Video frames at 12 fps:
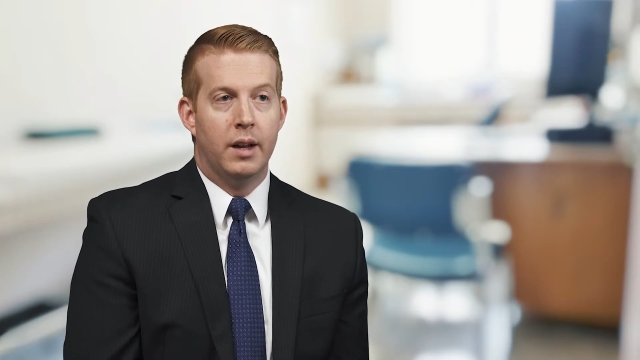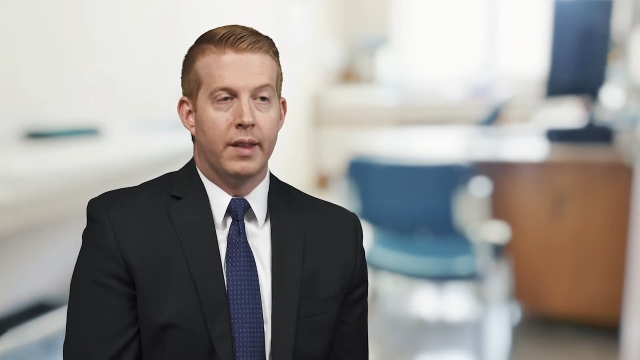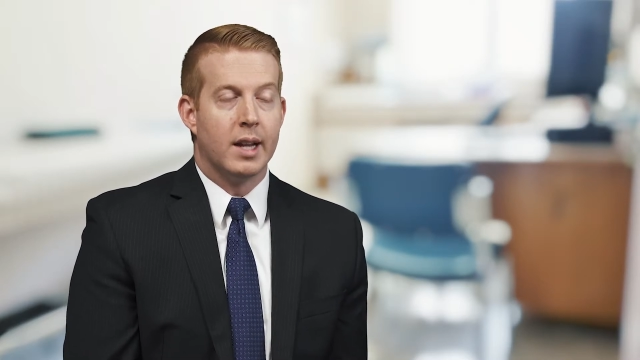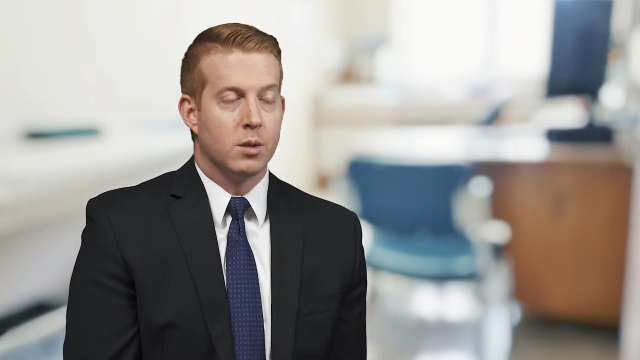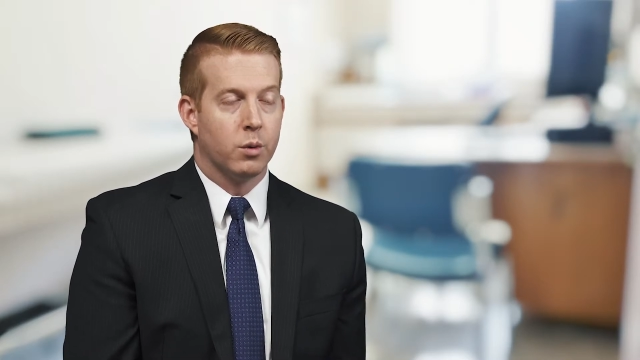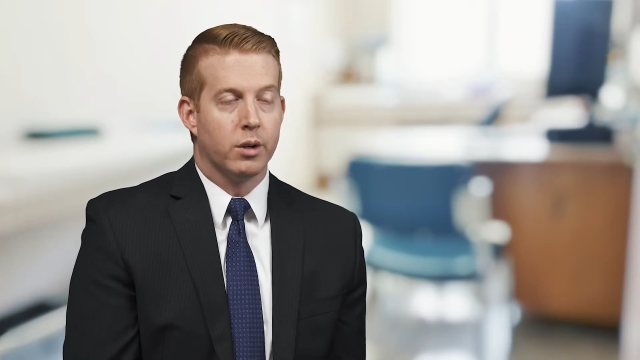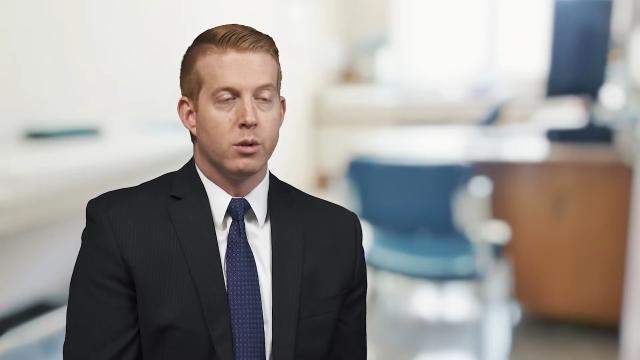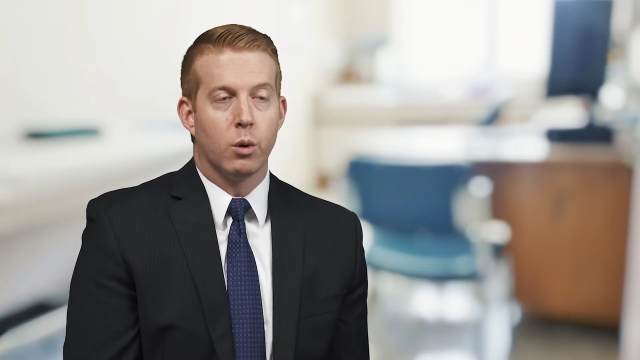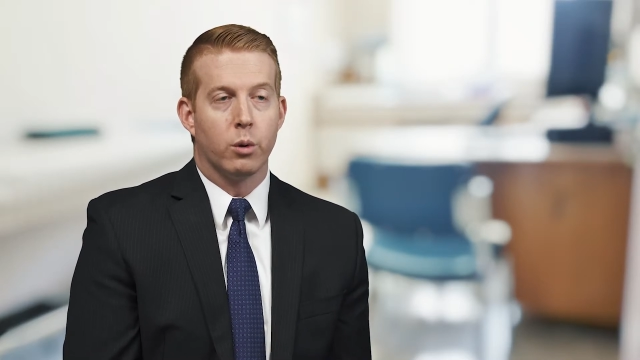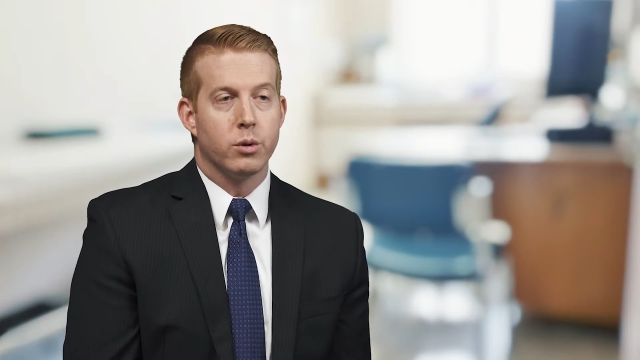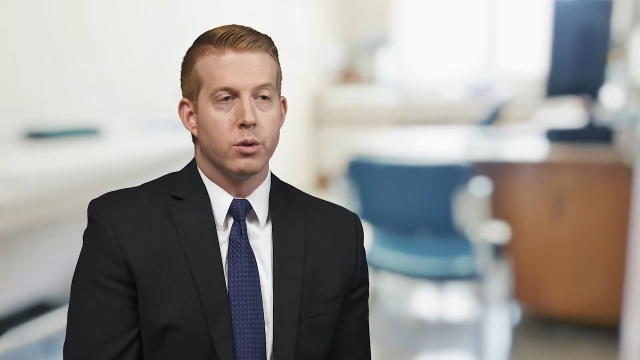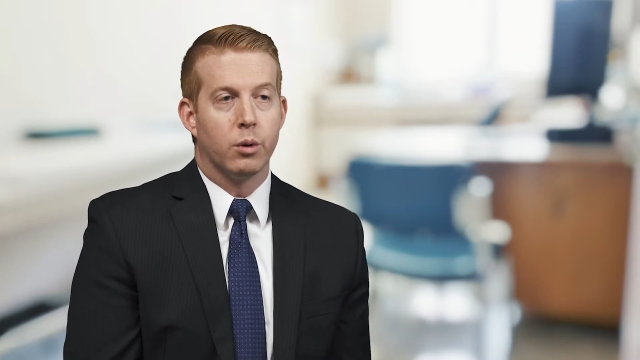that's when a
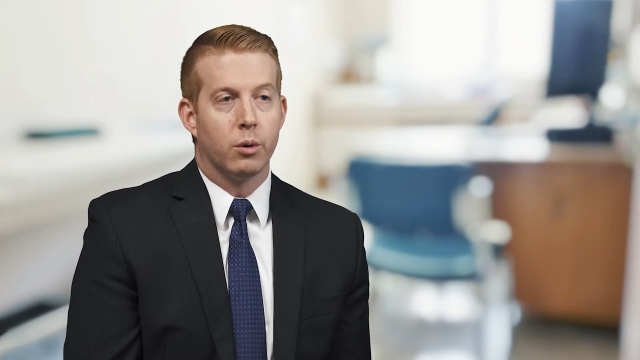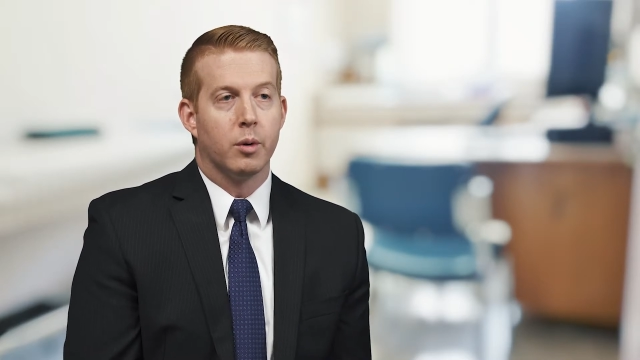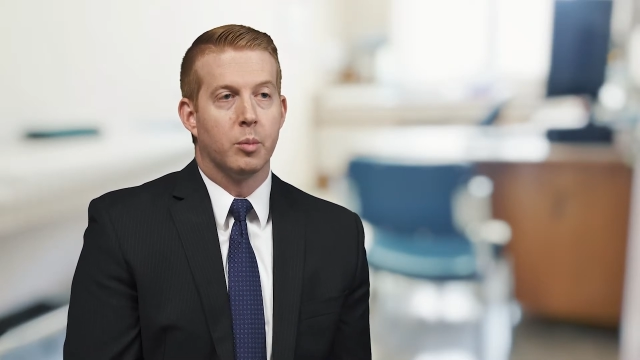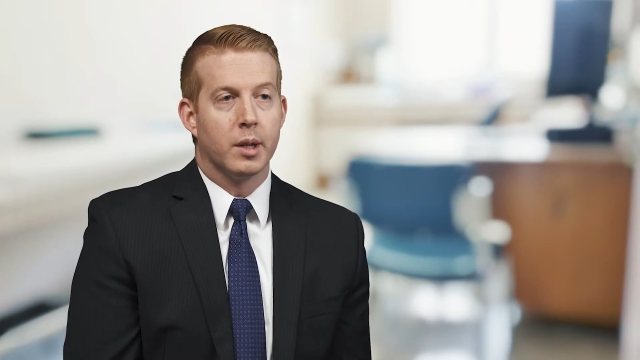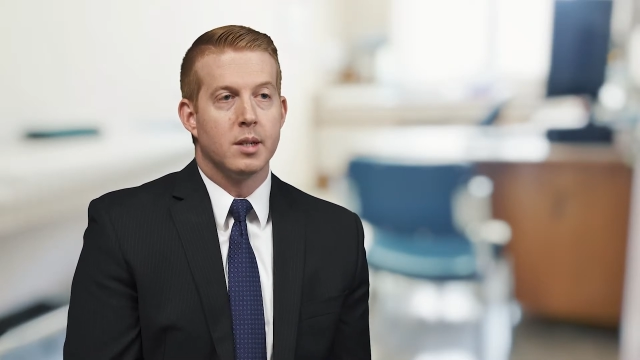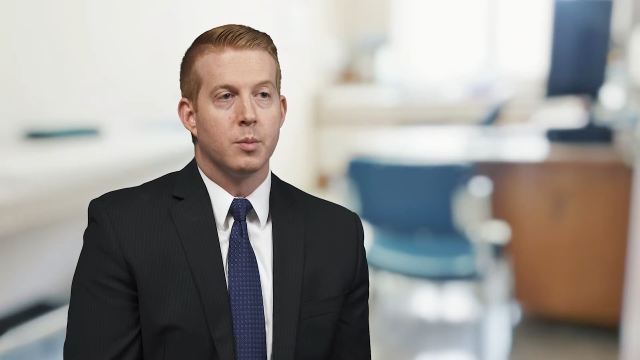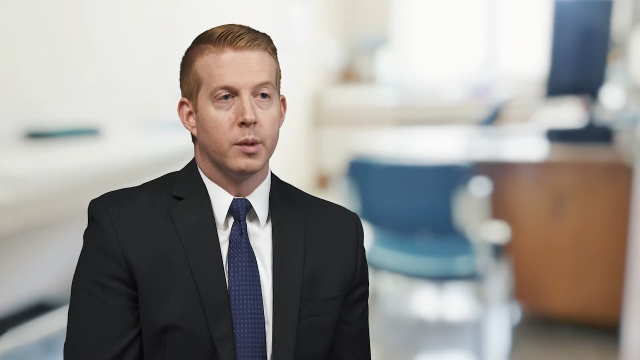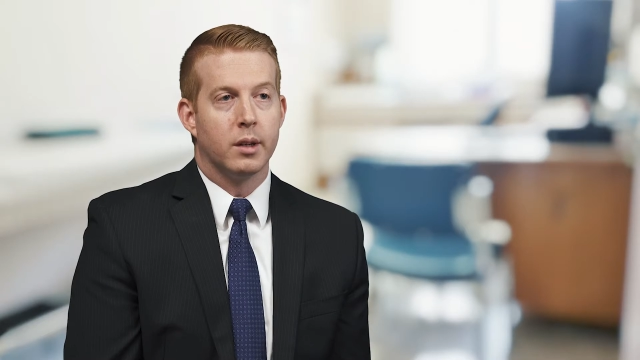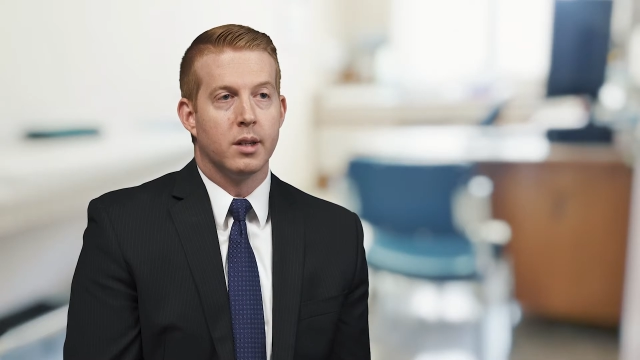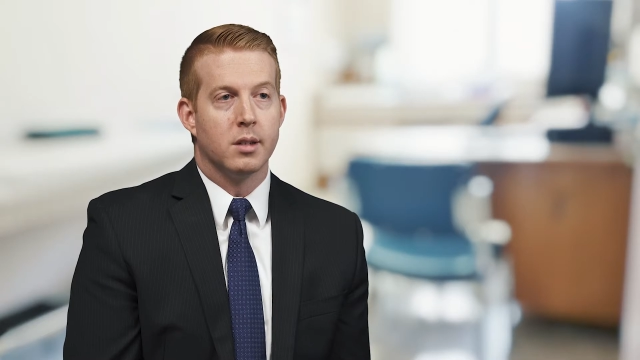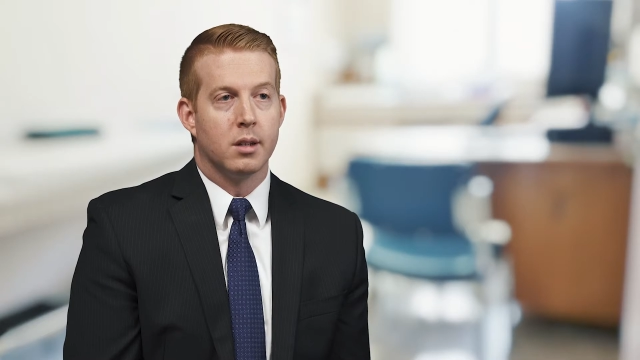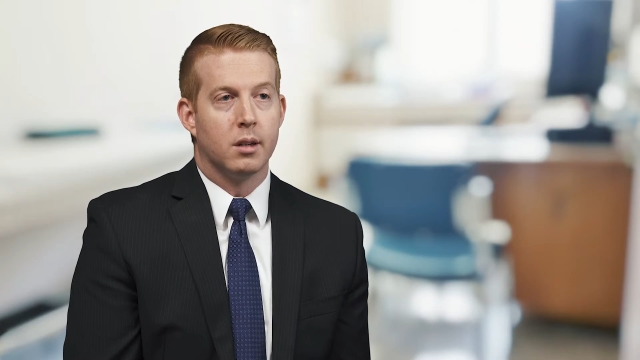total shoulder replacement
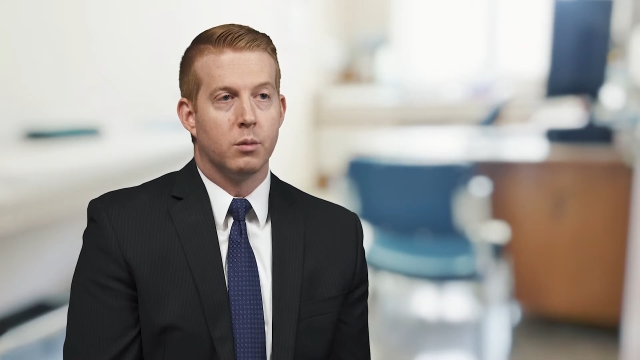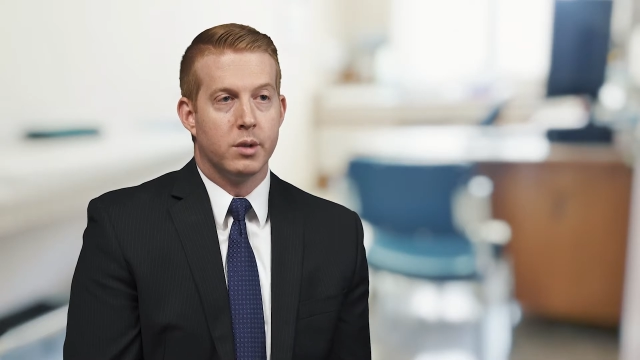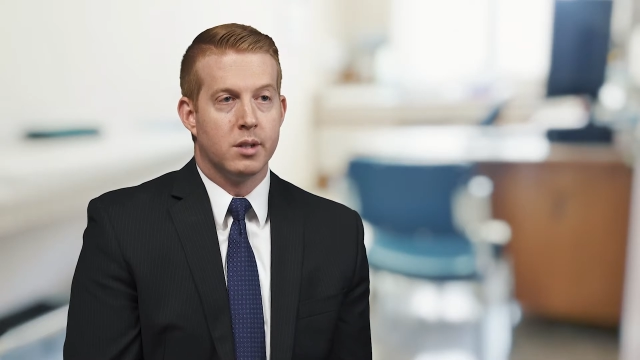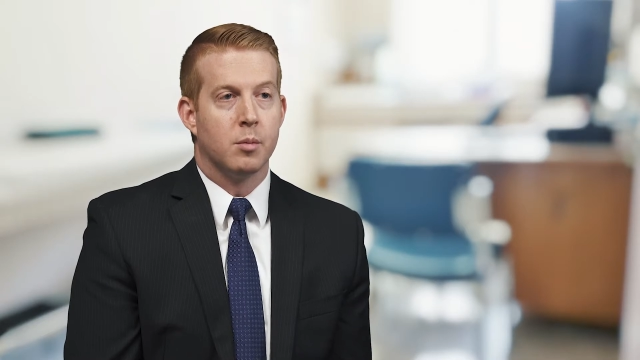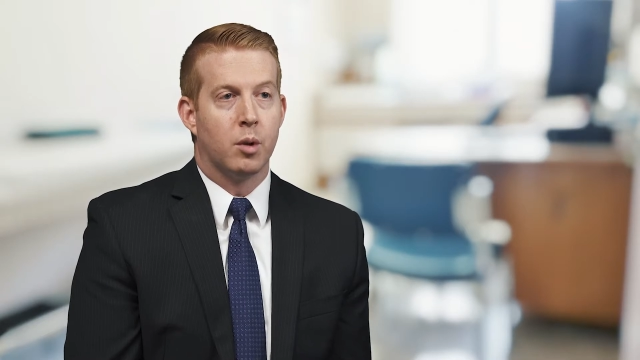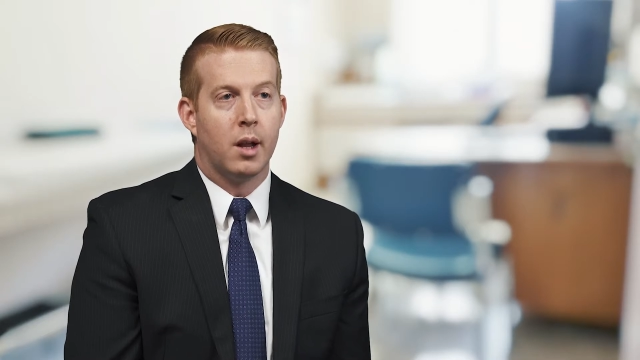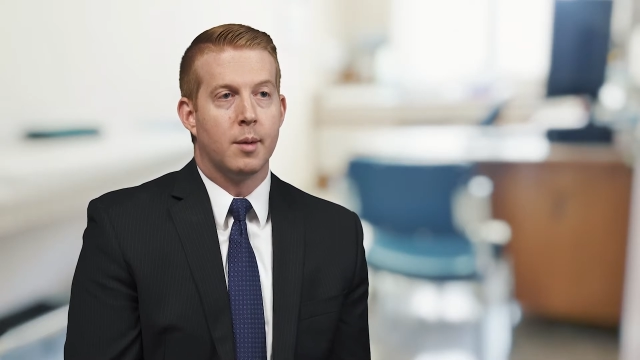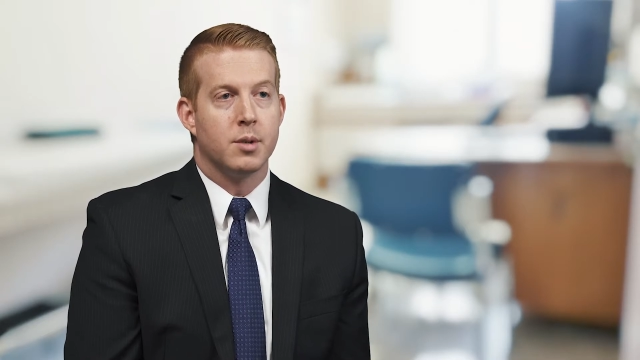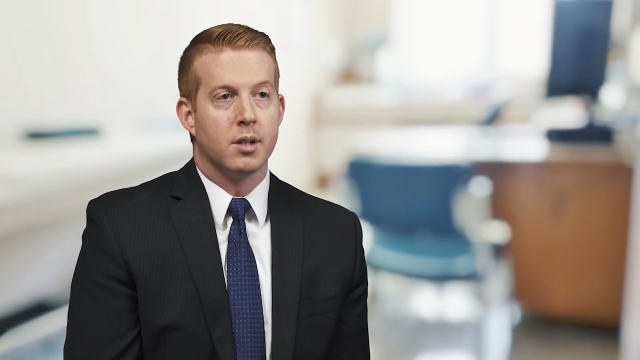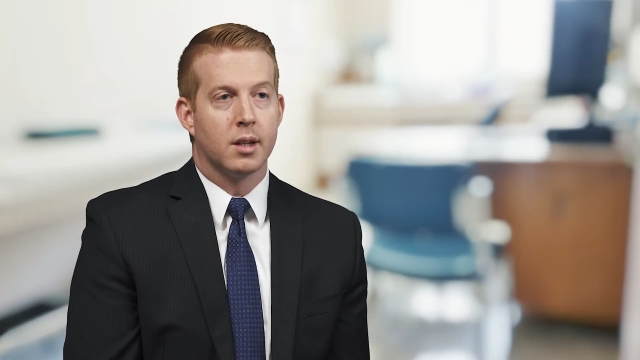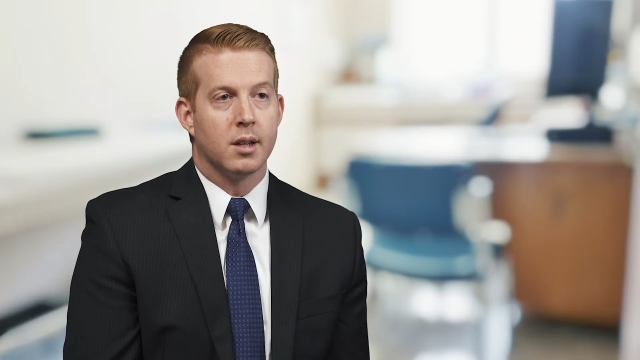is a reasonable option to